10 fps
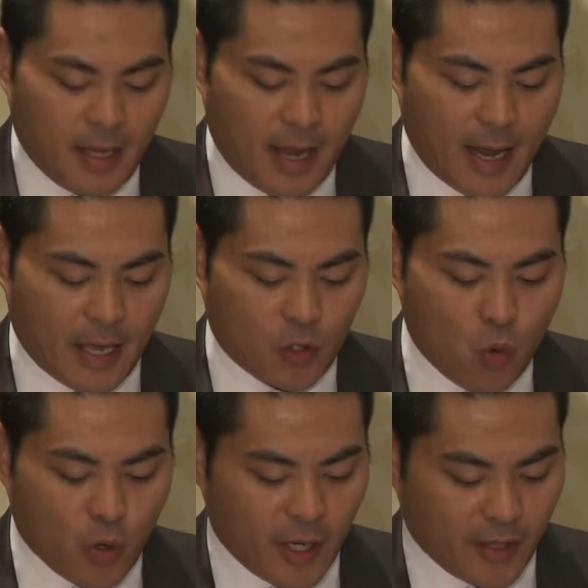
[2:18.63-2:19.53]
and
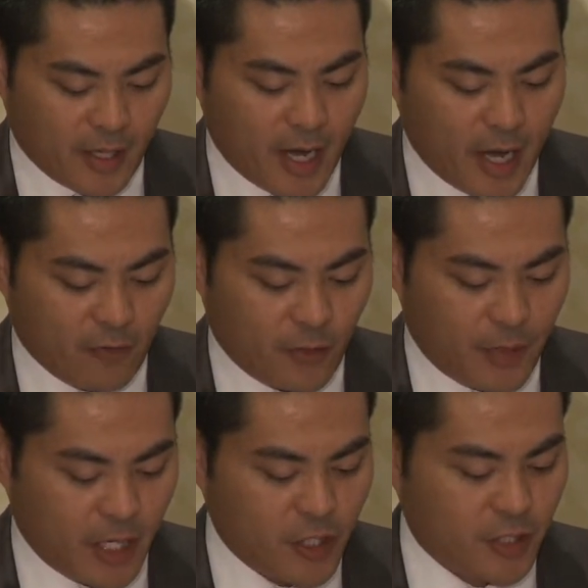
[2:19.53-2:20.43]
coordinate the care of the
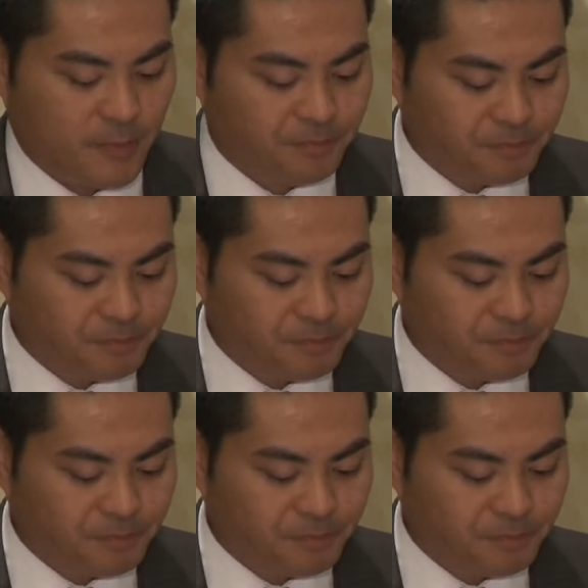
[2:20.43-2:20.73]
patient.